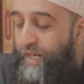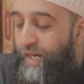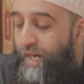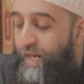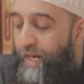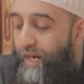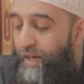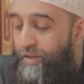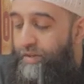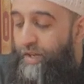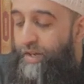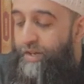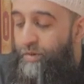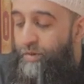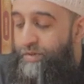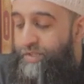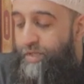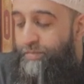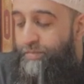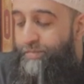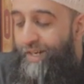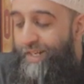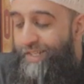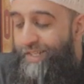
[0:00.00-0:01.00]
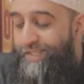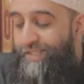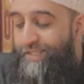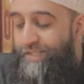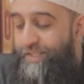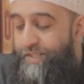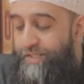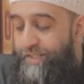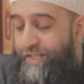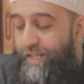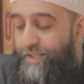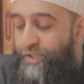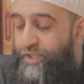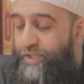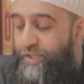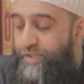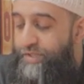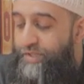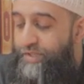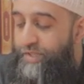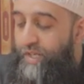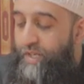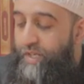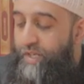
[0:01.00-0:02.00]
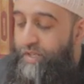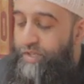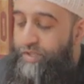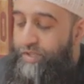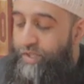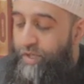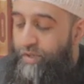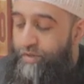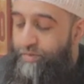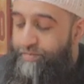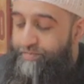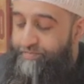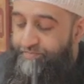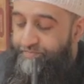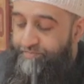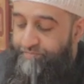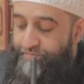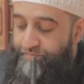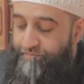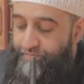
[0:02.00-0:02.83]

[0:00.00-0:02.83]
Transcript: uh, Allah knows the person's intentions. So